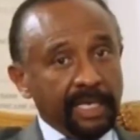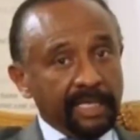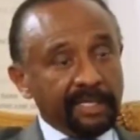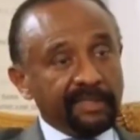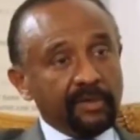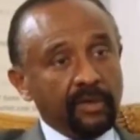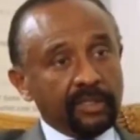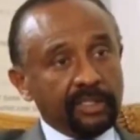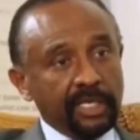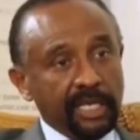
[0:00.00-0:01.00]
it is
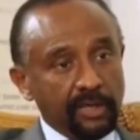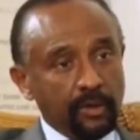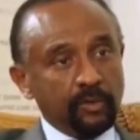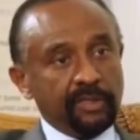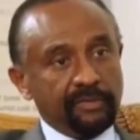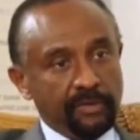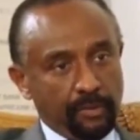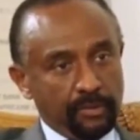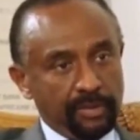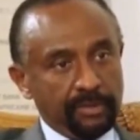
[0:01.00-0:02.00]
not inclusive
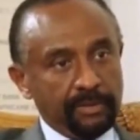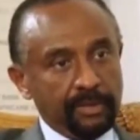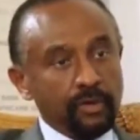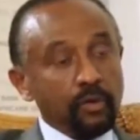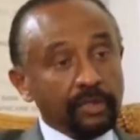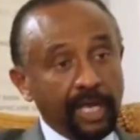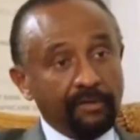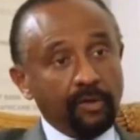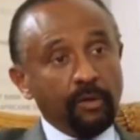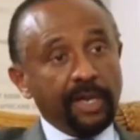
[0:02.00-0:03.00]
growth. Not
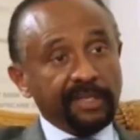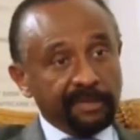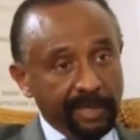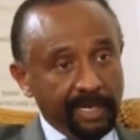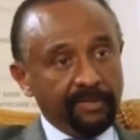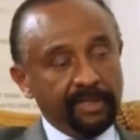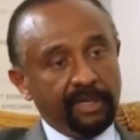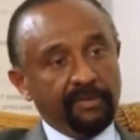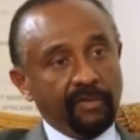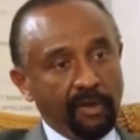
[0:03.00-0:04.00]
everyone is
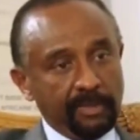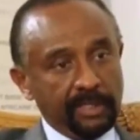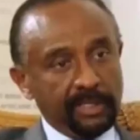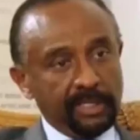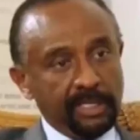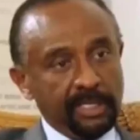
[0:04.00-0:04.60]
benefiting from it.